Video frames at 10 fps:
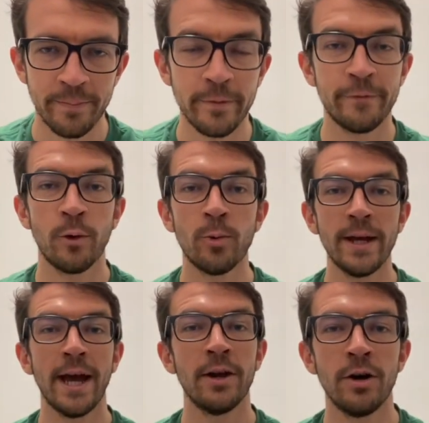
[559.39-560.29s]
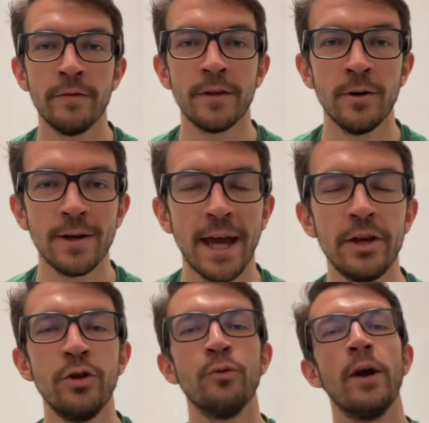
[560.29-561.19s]
Before we head off though,
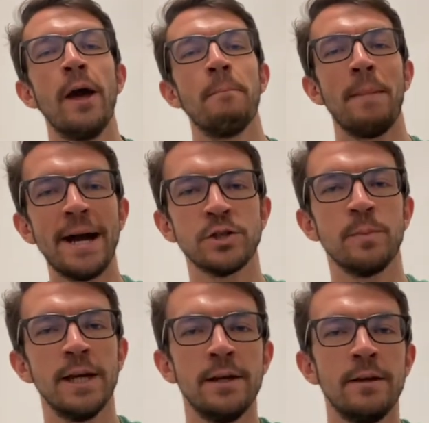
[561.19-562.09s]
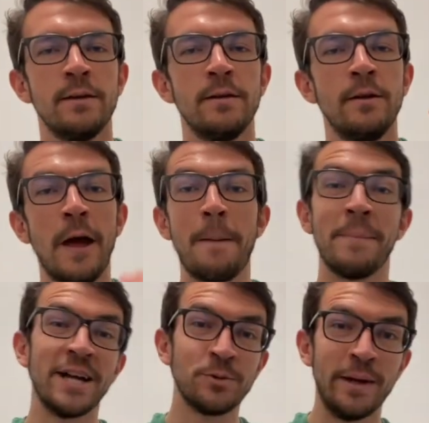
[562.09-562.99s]
can you match me,
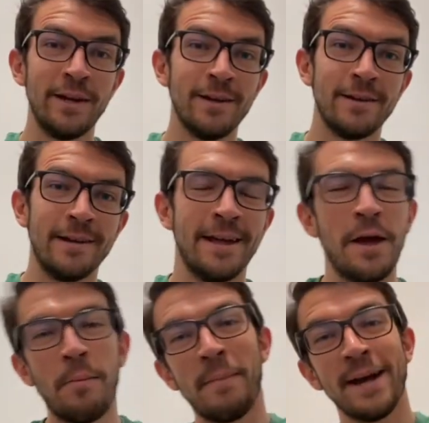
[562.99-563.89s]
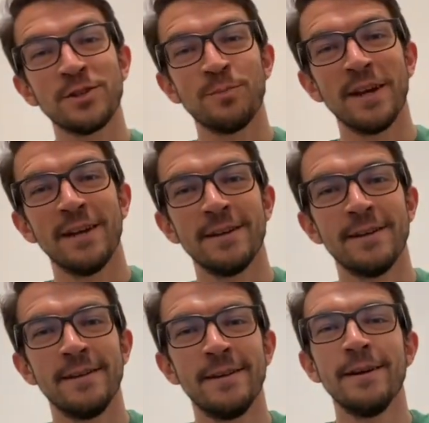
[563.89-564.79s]
match me, match me,
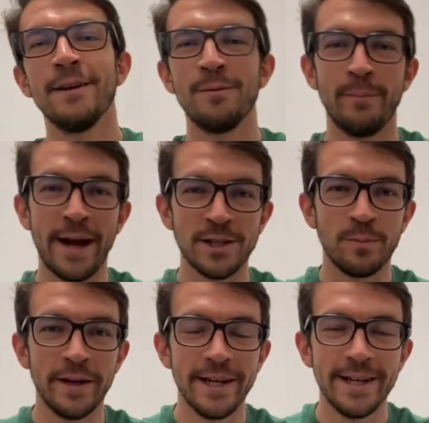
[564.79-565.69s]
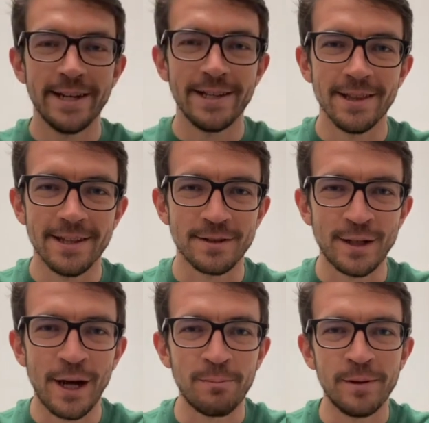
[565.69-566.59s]
match me, and
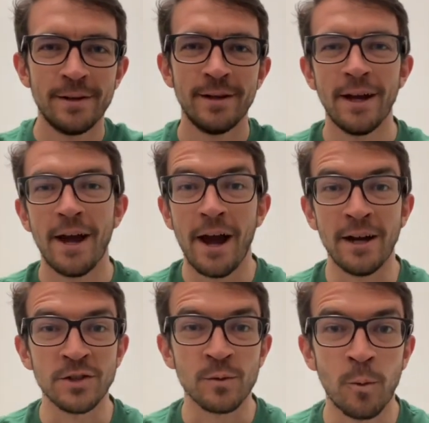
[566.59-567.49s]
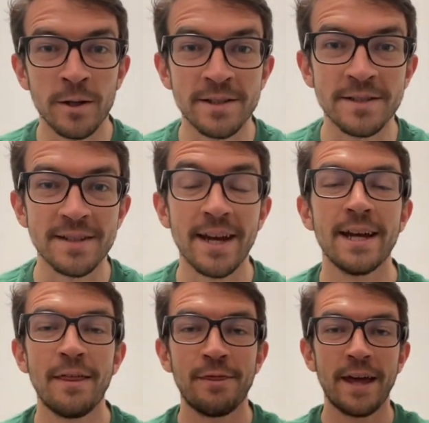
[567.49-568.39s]
listen up? I just want to
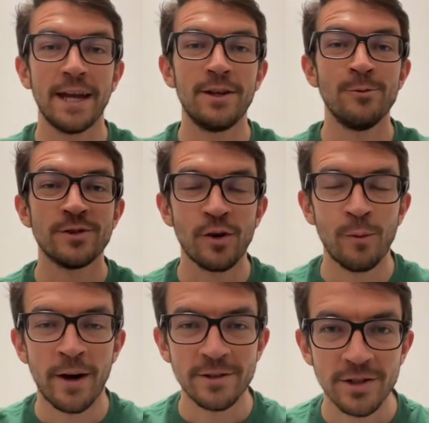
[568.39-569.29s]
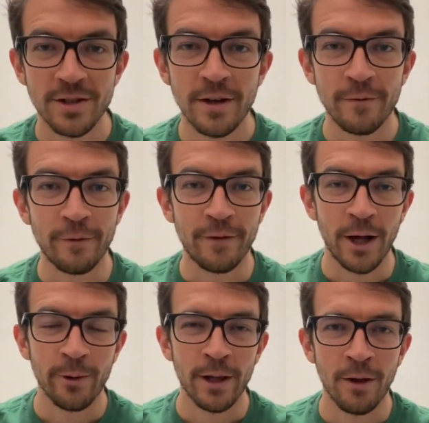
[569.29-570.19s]
say thank you so much for
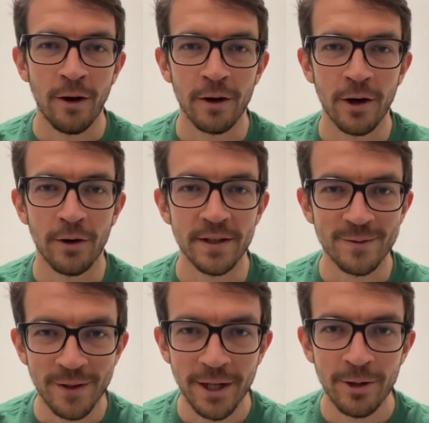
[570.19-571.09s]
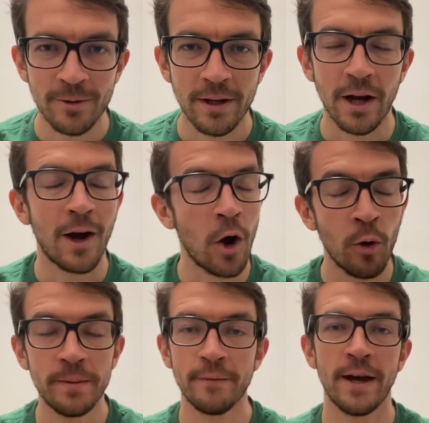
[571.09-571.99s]
following along on this video. I
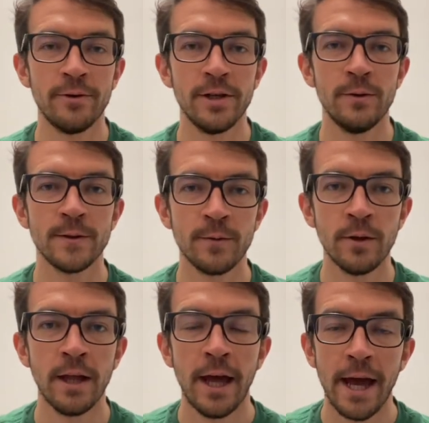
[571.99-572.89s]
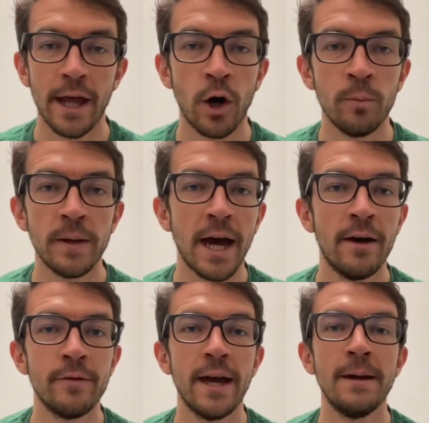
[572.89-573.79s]
hope you found it useful, and I hope you
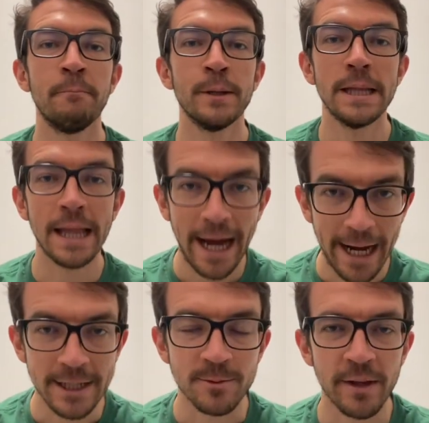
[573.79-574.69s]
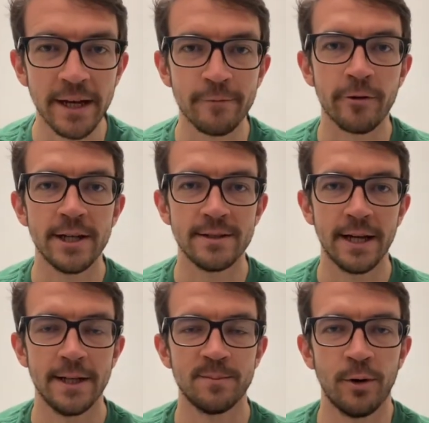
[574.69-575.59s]
have a blast playing Freeze
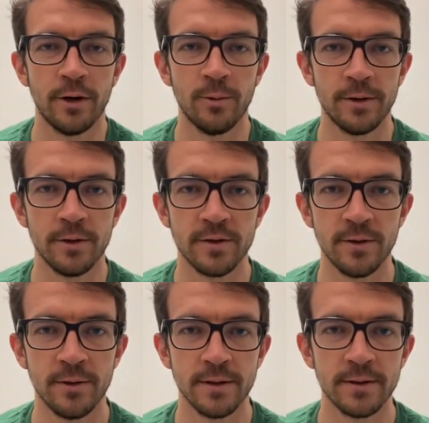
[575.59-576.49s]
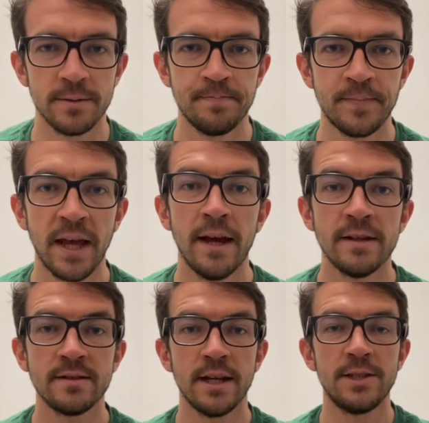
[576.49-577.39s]
Dance Party with your students.
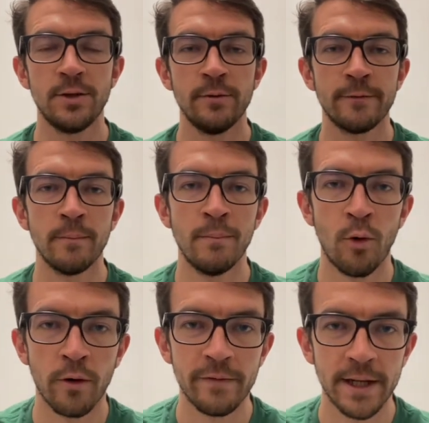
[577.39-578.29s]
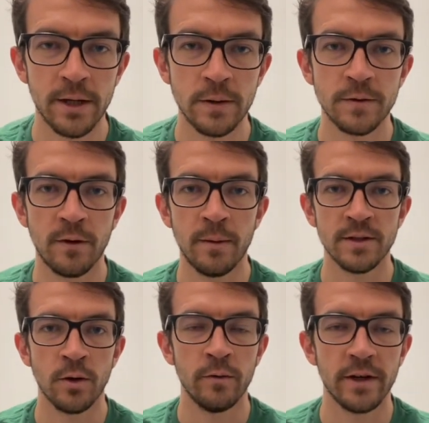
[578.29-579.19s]
Stay tuned for more videos from us
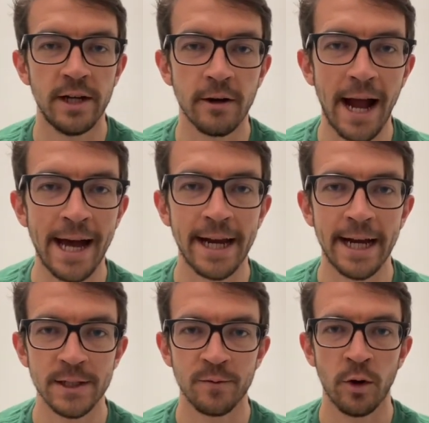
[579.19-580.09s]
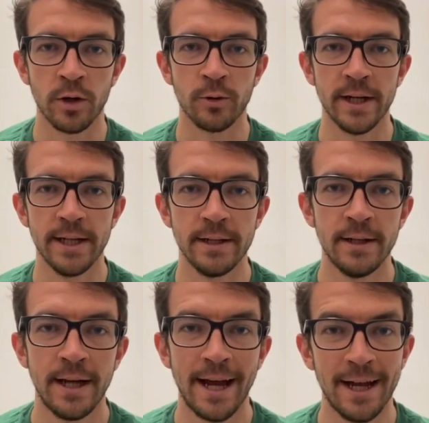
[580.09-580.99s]
over here at Asphalt Green,
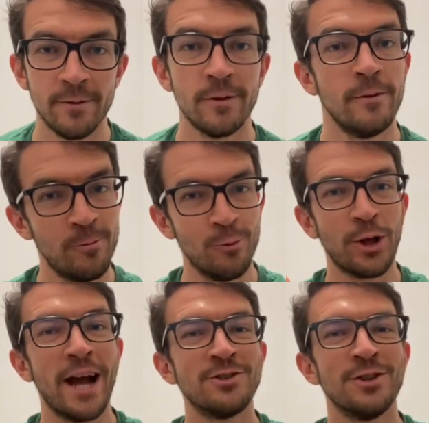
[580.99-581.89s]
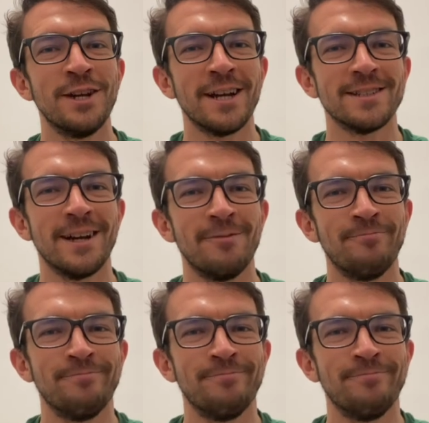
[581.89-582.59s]
and we'll catch you the next time.